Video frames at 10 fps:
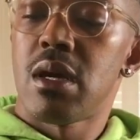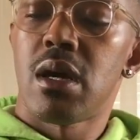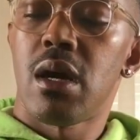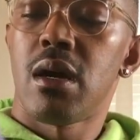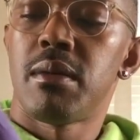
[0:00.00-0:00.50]

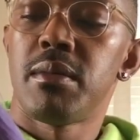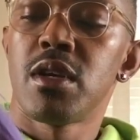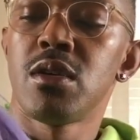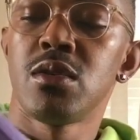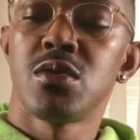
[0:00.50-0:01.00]
The
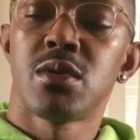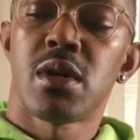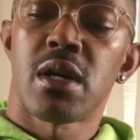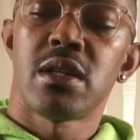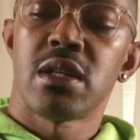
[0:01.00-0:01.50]
usual
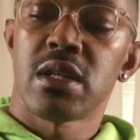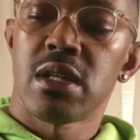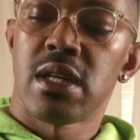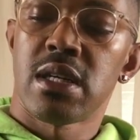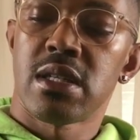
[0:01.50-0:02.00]

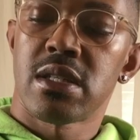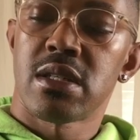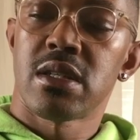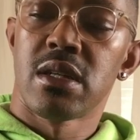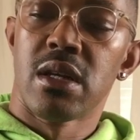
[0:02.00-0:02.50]

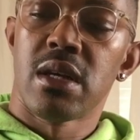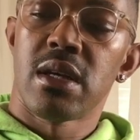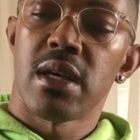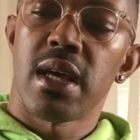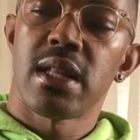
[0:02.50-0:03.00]
articulation
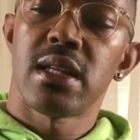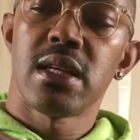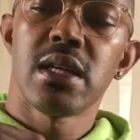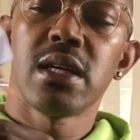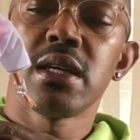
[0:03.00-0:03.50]
at the
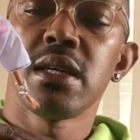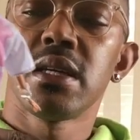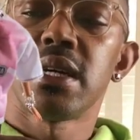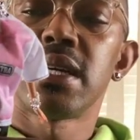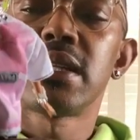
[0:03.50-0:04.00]
knee,
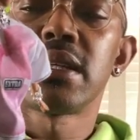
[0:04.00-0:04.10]
at the